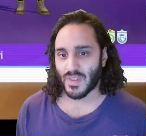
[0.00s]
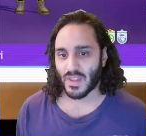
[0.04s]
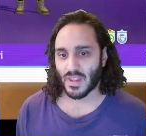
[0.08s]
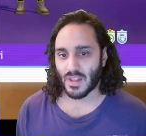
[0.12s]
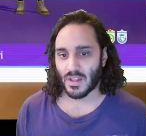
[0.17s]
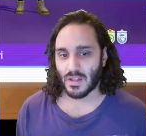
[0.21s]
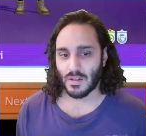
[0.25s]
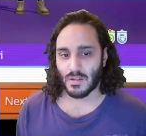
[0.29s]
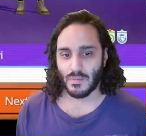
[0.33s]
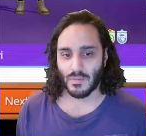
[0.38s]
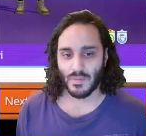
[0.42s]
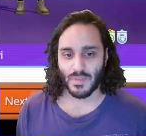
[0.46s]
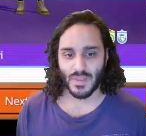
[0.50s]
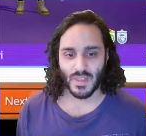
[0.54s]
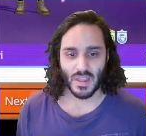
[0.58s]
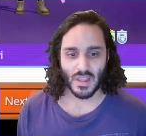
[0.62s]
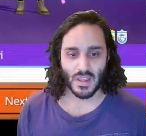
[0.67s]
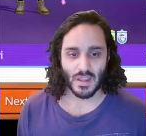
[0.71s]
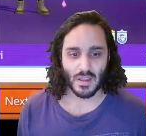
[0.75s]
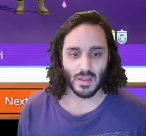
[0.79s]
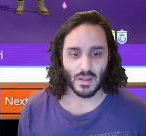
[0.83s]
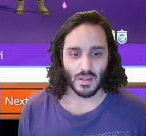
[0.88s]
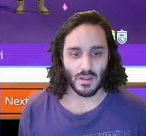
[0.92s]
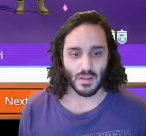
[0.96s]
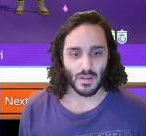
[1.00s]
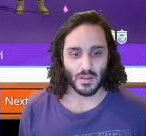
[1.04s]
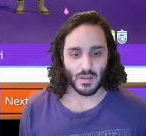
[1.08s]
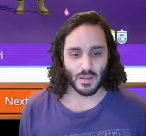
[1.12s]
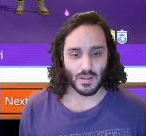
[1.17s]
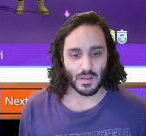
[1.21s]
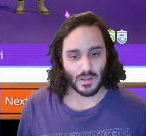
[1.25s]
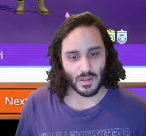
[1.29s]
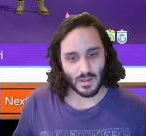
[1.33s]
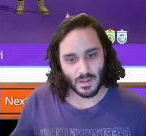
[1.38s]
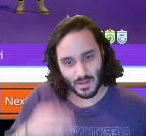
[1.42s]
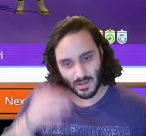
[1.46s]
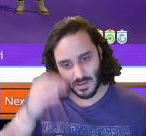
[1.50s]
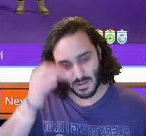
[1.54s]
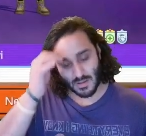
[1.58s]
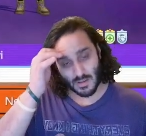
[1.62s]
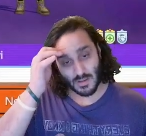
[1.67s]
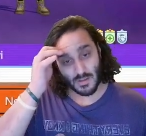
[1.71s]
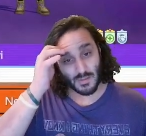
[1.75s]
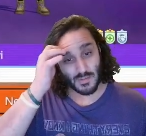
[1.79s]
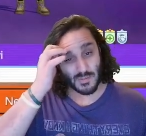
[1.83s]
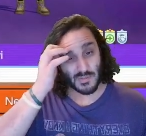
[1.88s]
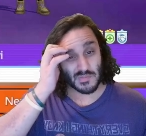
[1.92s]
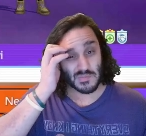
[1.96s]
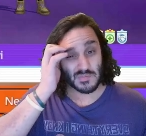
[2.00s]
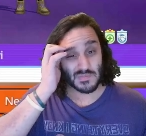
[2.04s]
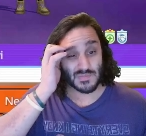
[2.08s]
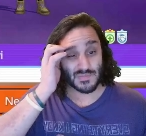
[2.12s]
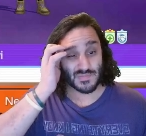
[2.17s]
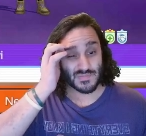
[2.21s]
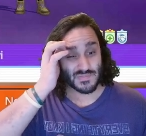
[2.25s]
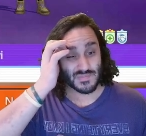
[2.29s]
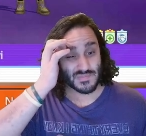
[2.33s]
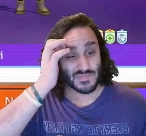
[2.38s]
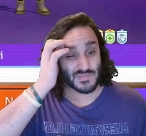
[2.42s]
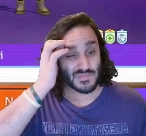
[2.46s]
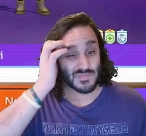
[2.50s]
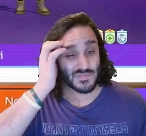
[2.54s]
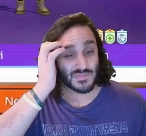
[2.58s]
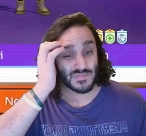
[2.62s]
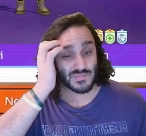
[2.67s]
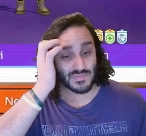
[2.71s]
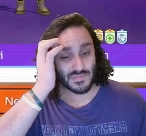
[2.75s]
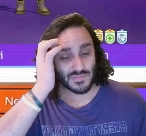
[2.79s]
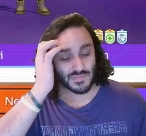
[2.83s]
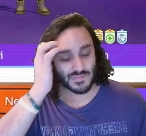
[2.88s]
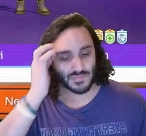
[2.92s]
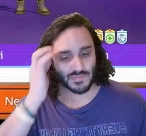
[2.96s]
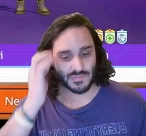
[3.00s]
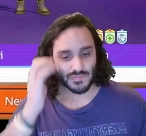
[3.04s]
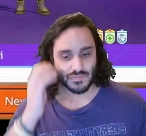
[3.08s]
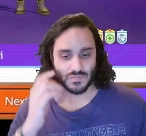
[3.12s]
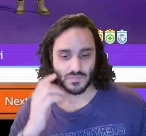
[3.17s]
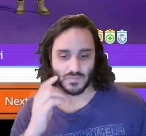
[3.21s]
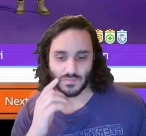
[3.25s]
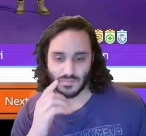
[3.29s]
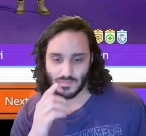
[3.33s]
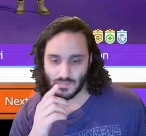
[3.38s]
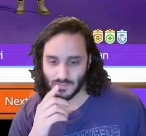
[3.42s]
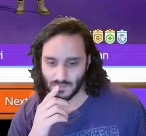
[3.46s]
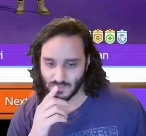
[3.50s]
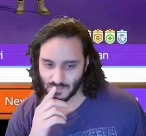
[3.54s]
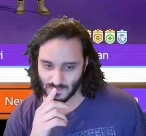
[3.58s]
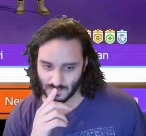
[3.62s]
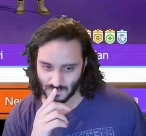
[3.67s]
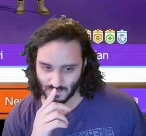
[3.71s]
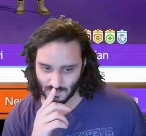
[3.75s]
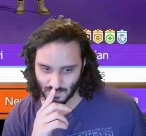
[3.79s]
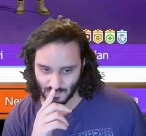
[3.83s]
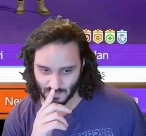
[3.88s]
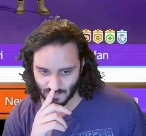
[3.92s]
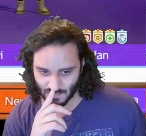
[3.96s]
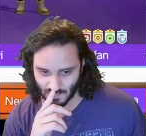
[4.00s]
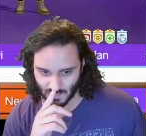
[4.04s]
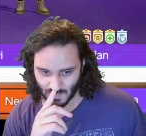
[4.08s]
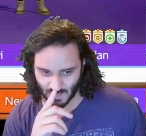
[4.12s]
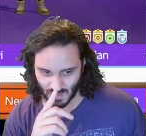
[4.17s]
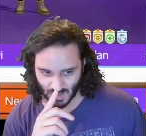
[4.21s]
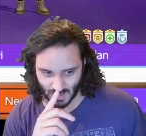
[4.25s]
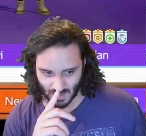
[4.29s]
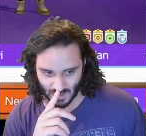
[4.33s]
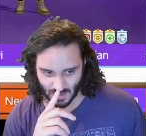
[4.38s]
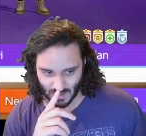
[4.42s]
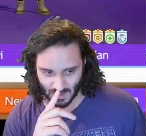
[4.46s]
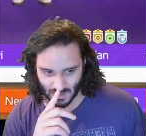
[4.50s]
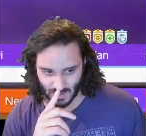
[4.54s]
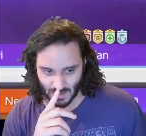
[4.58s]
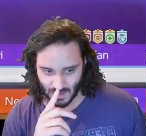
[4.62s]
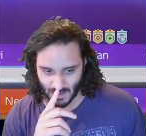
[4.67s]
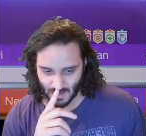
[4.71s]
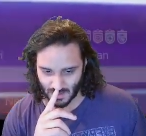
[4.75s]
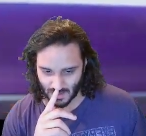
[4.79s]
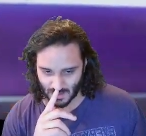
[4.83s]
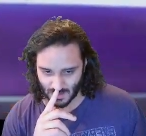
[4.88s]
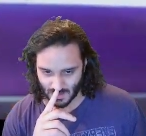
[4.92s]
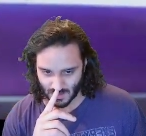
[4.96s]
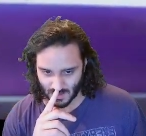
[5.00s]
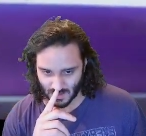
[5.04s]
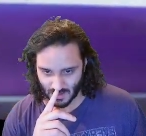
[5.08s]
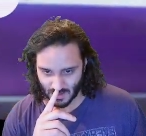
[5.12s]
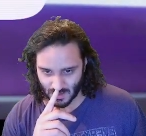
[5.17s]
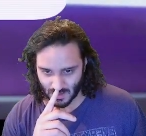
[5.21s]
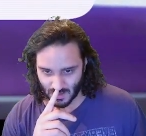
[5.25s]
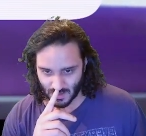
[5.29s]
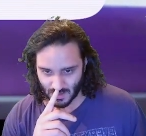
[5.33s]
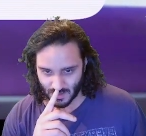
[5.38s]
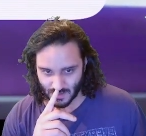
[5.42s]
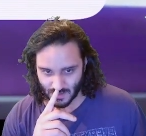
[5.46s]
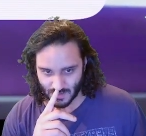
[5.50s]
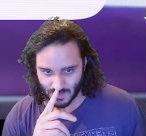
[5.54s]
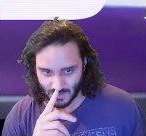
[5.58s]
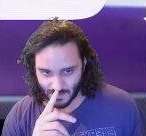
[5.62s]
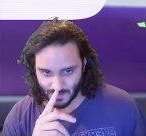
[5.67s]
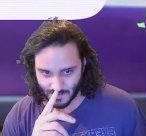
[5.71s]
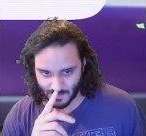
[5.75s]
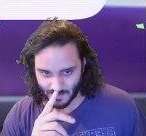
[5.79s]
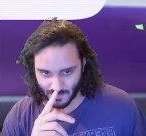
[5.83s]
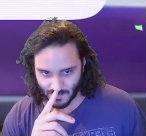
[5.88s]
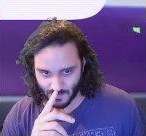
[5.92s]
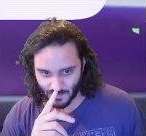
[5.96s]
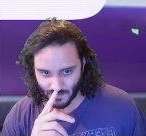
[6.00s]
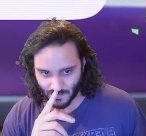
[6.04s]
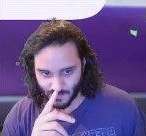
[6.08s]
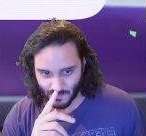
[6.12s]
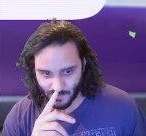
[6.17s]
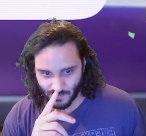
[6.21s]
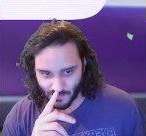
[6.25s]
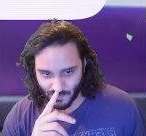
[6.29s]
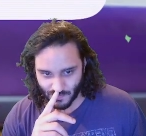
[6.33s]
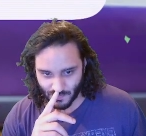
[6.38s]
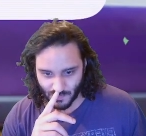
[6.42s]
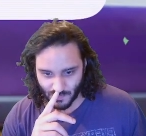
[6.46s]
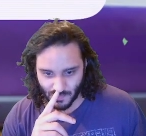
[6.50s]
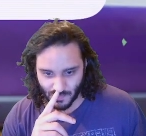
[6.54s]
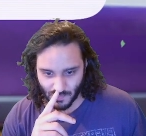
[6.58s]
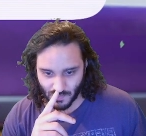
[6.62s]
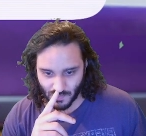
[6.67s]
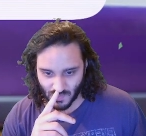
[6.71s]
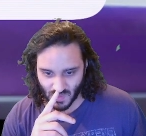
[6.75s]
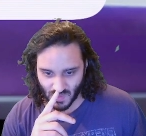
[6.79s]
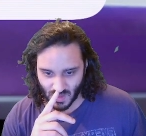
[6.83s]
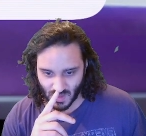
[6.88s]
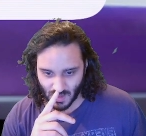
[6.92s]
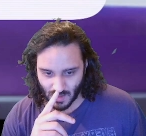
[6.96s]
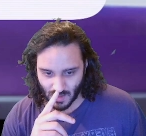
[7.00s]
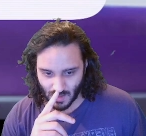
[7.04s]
No one is speaking in this clip.